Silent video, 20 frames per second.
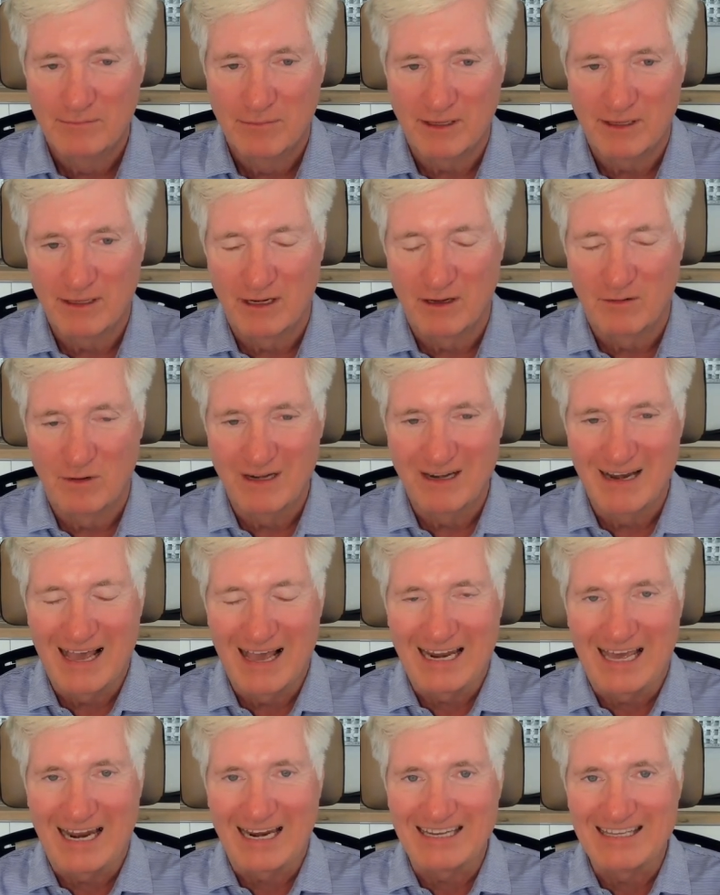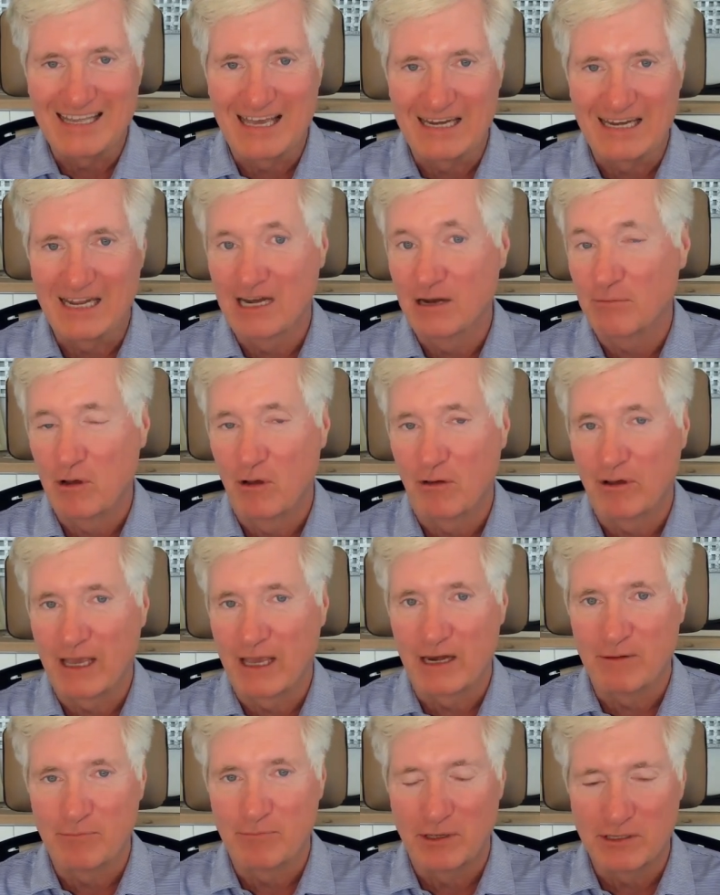But, you know, when 9 out of 10 end up
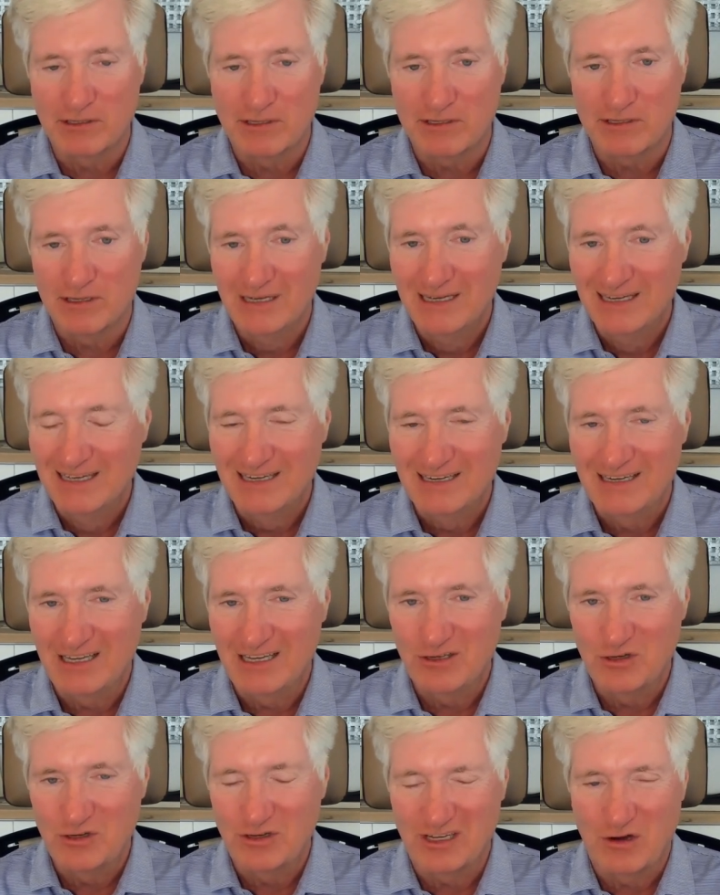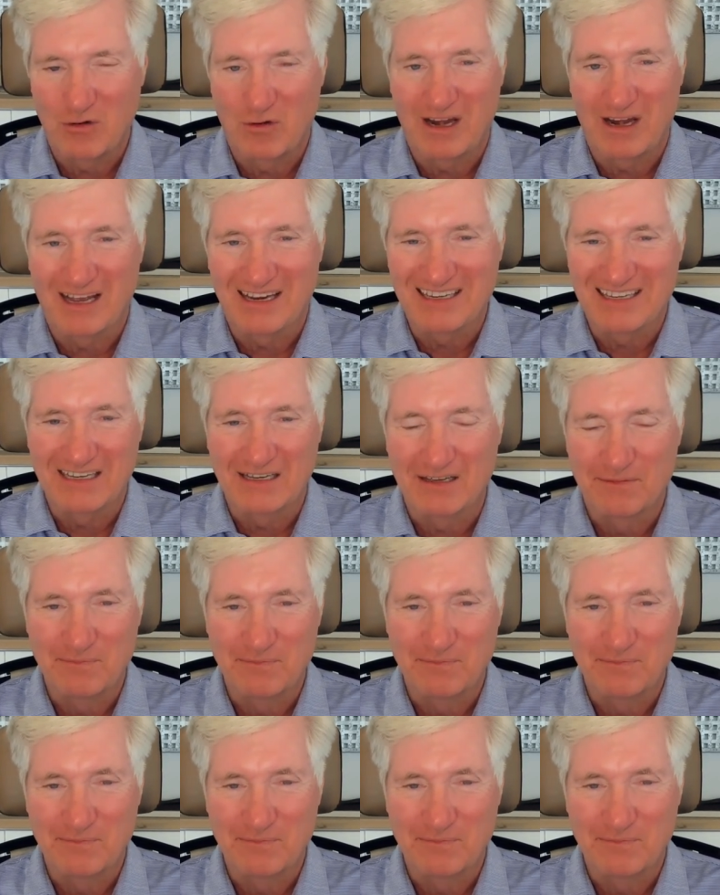going out of business, not usually a great idea.